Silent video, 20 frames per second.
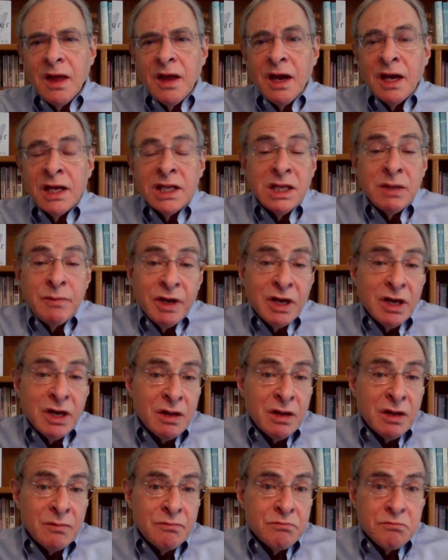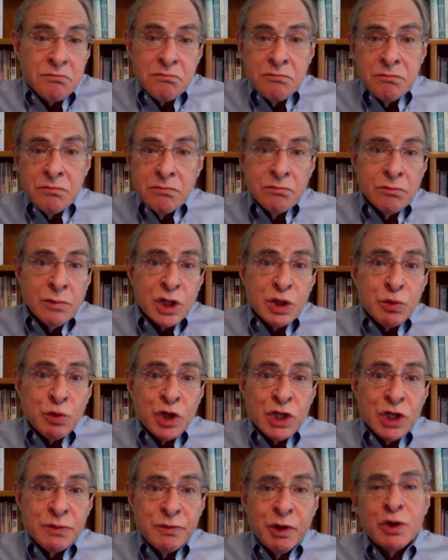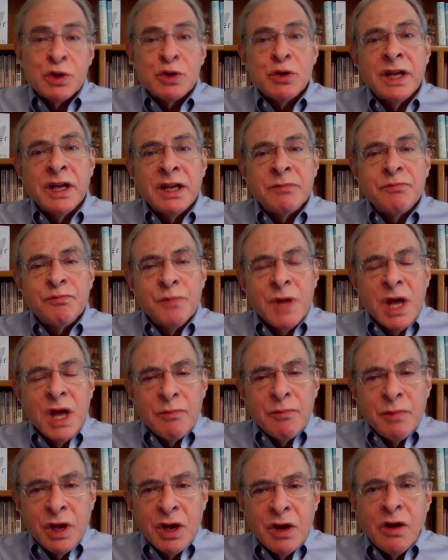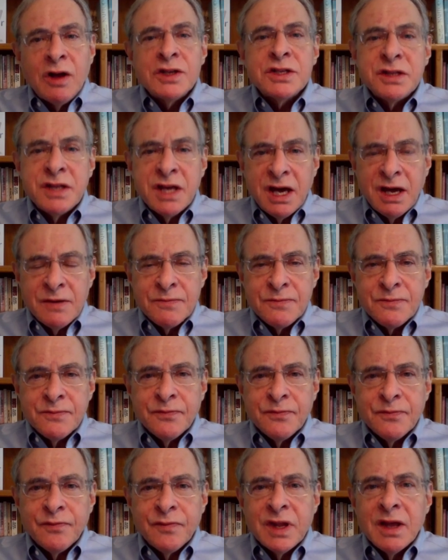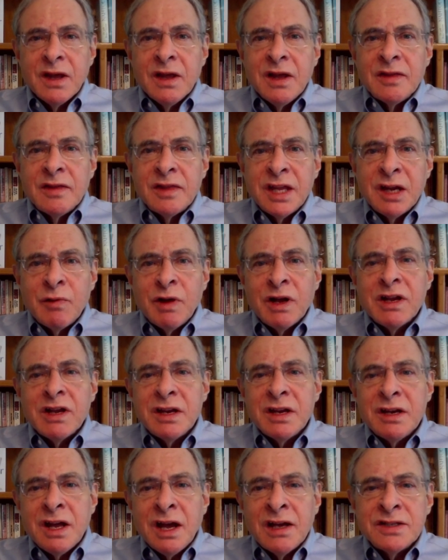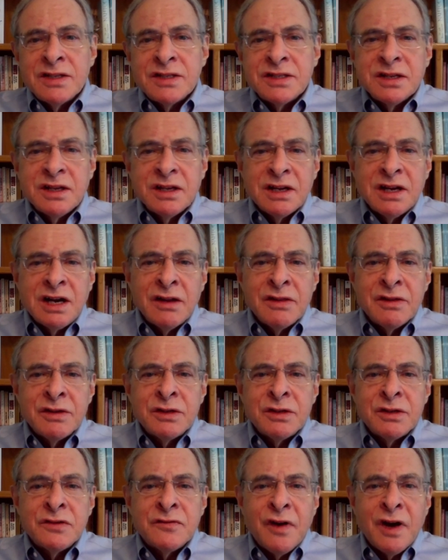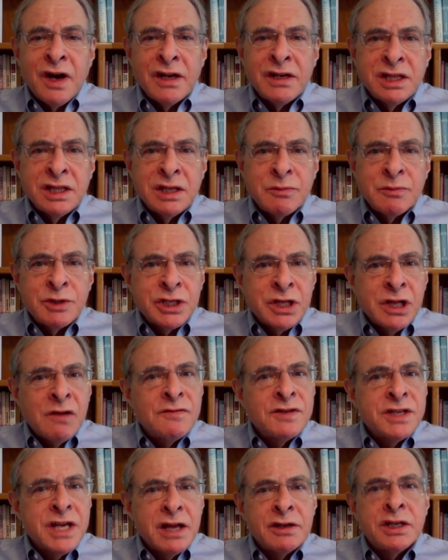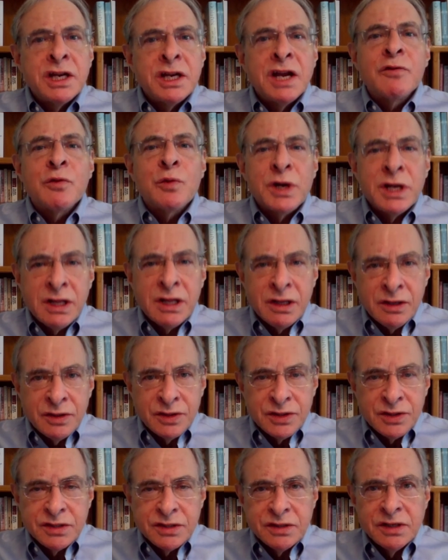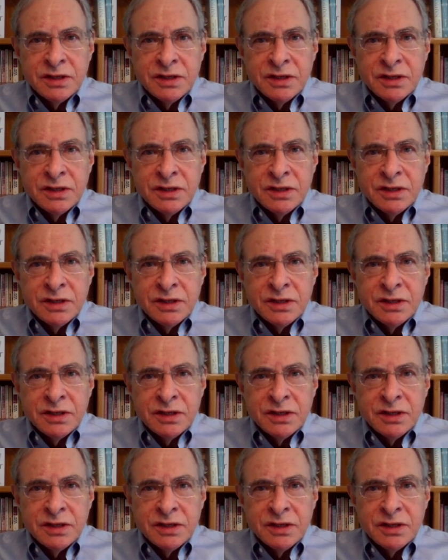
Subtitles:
And they become much more spiritual. And because of that, they recognize kind of the divine in themselves and in everyone else.